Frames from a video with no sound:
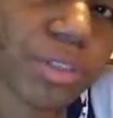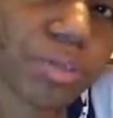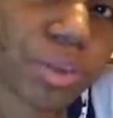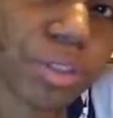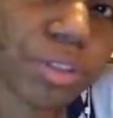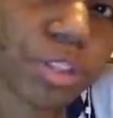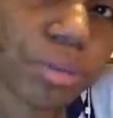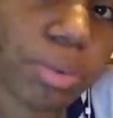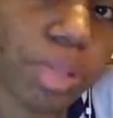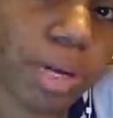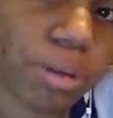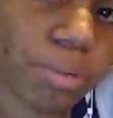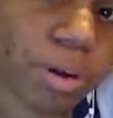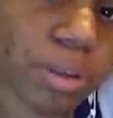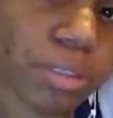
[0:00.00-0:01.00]
one YouTuber that
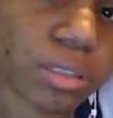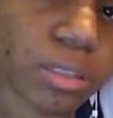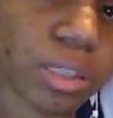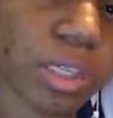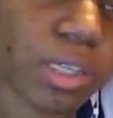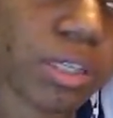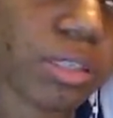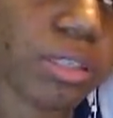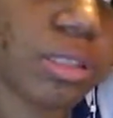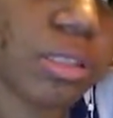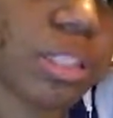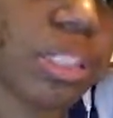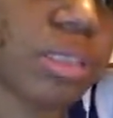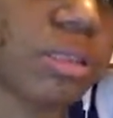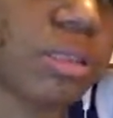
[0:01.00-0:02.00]
I watch. He's
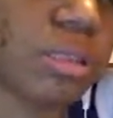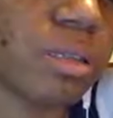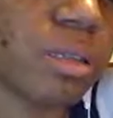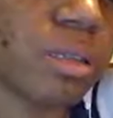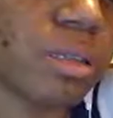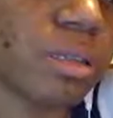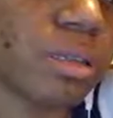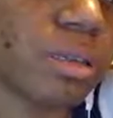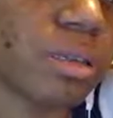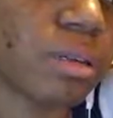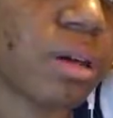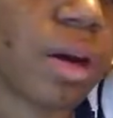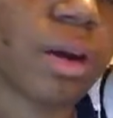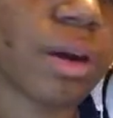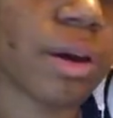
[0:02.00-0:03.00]

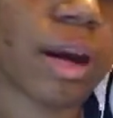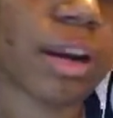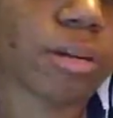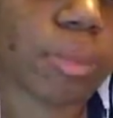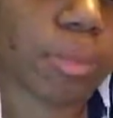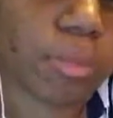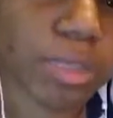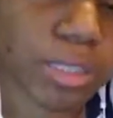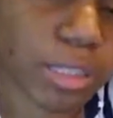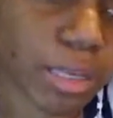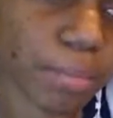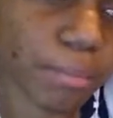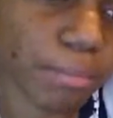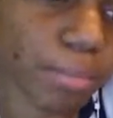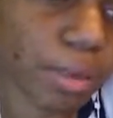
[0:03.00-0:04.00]
I don't know, I don't remember his
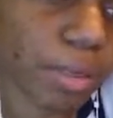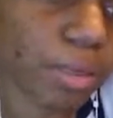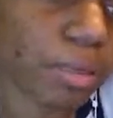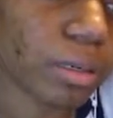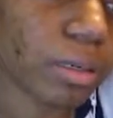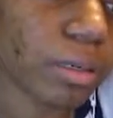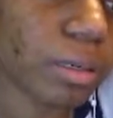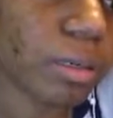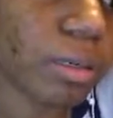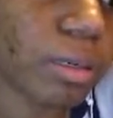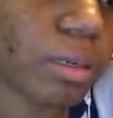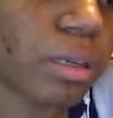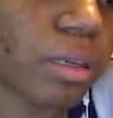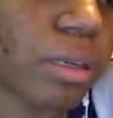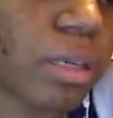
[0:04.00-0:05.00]
name, but
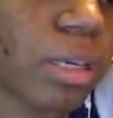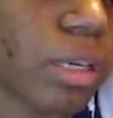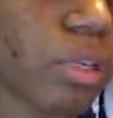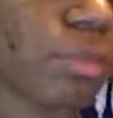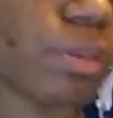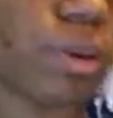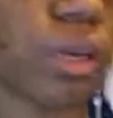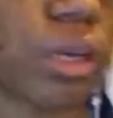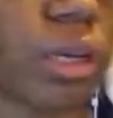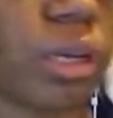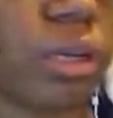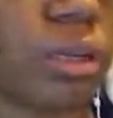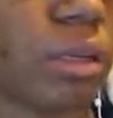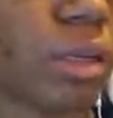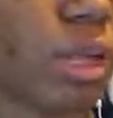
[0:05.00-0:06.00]
he's very
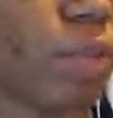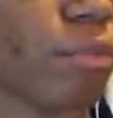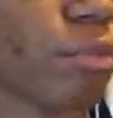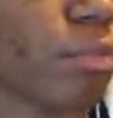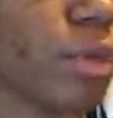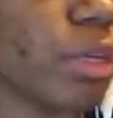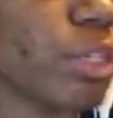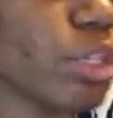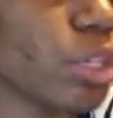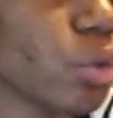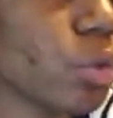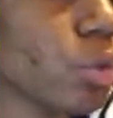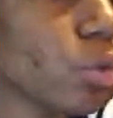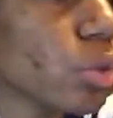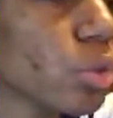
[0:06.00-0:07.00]

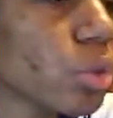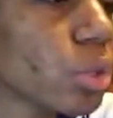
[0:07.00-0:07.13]
informational.